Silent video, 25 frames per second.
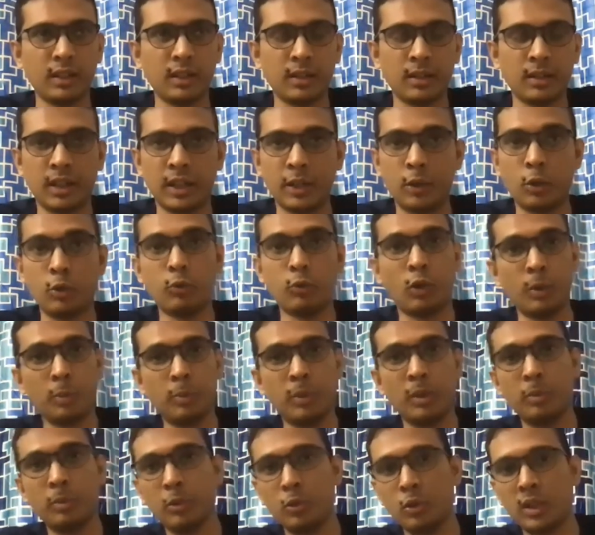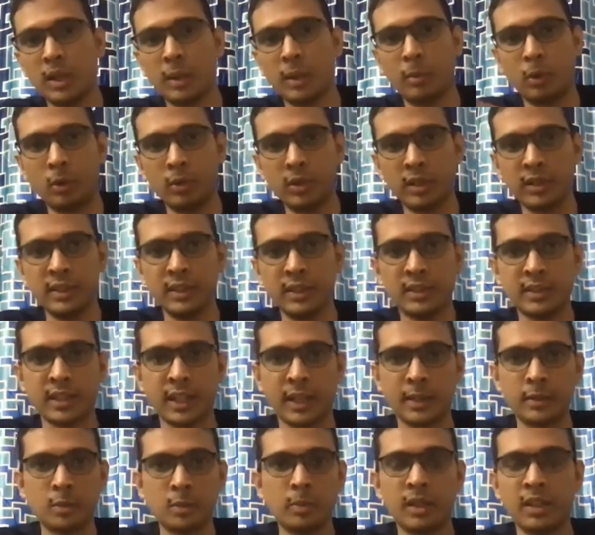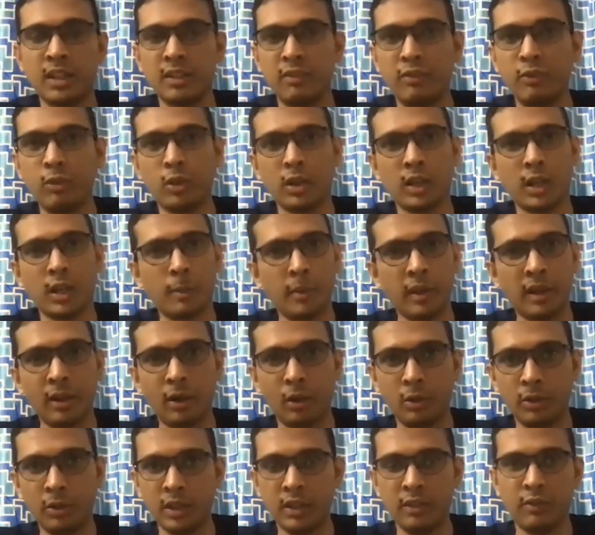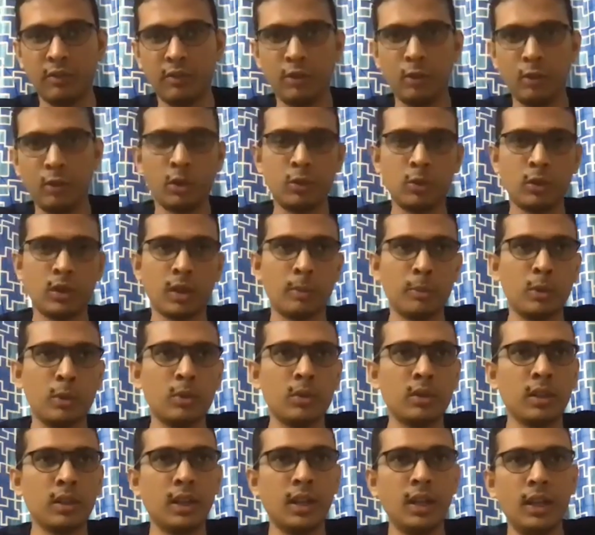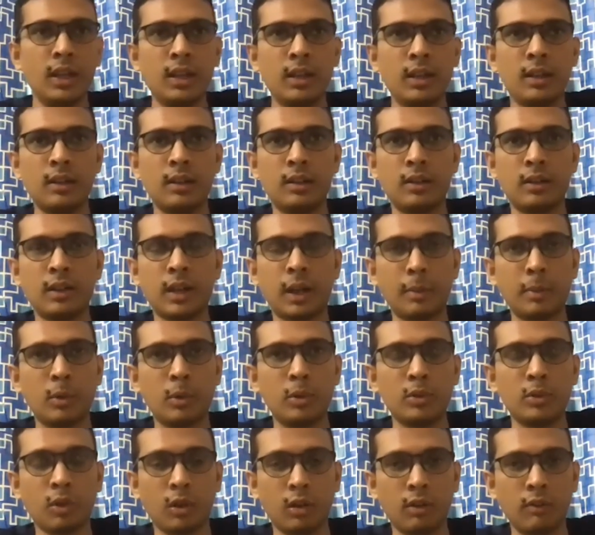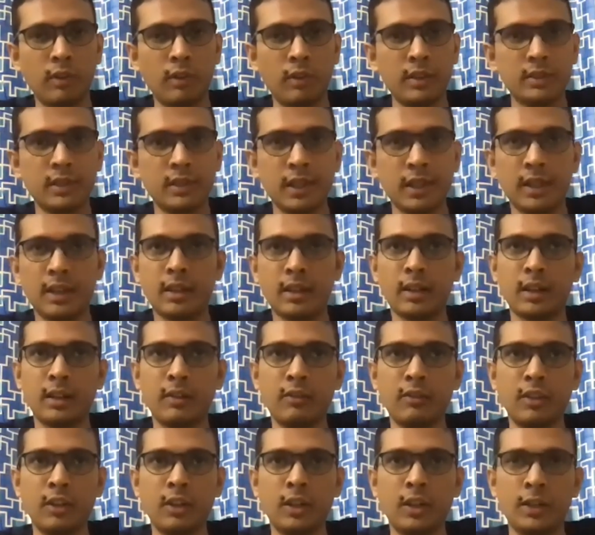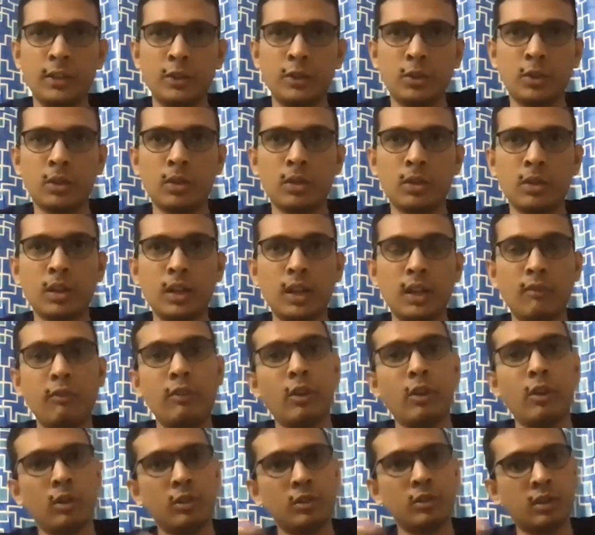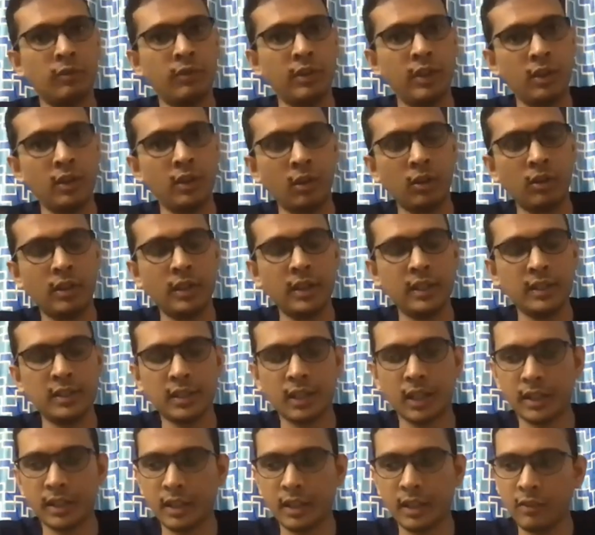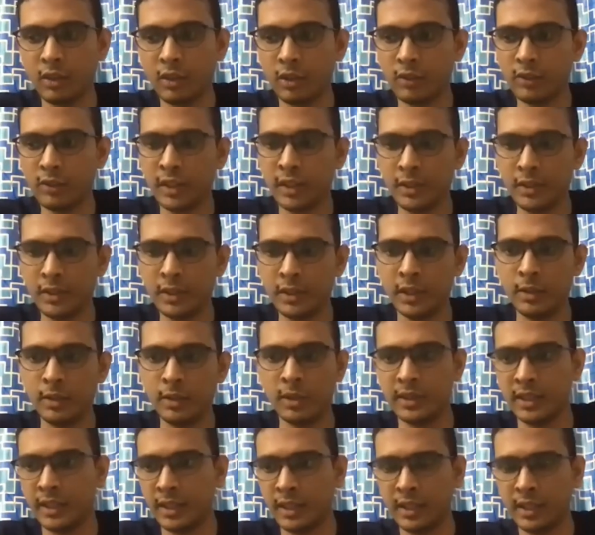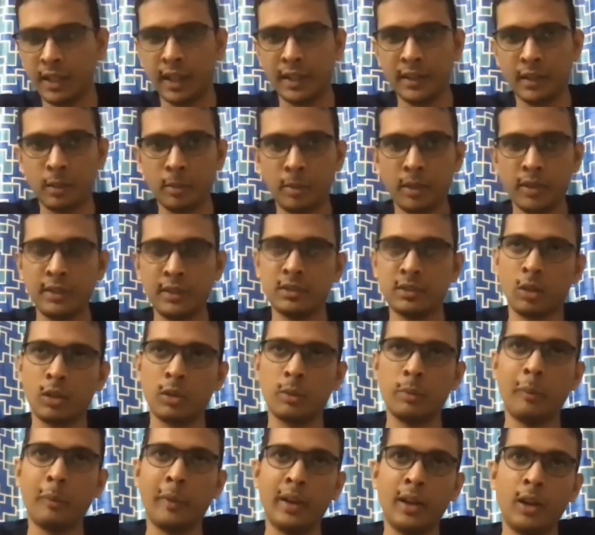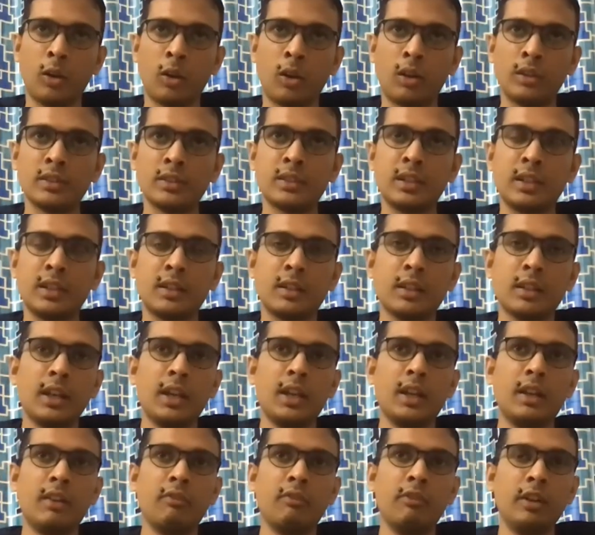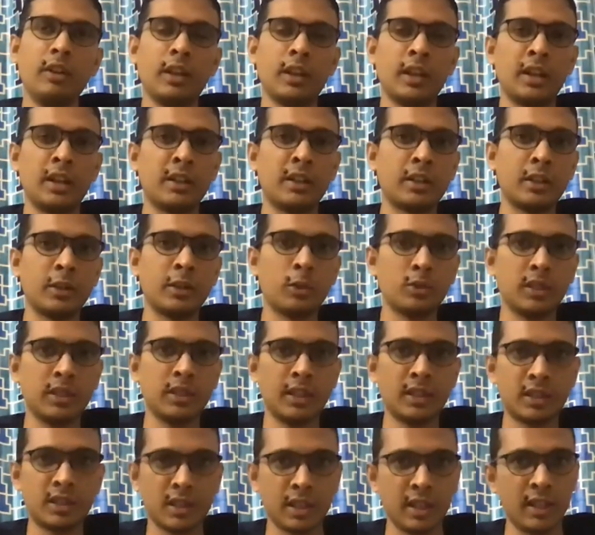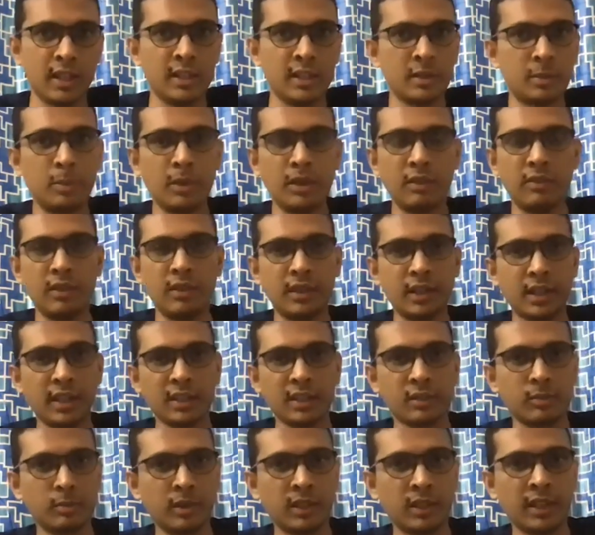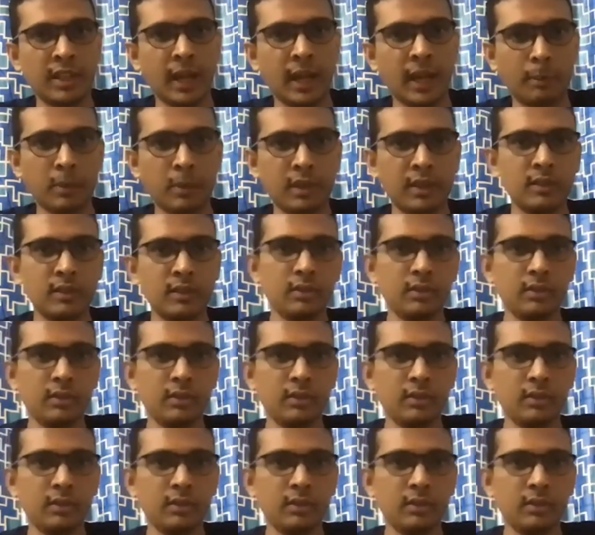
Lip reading: I don't want people to come out in these times, but if you're coming out and if you want to commute, Rapido is always there, and we'll ensure. We already started one of the initiative, I think in Hyderabad, it's already been launched, that we are introducing a shields between the customer and captain.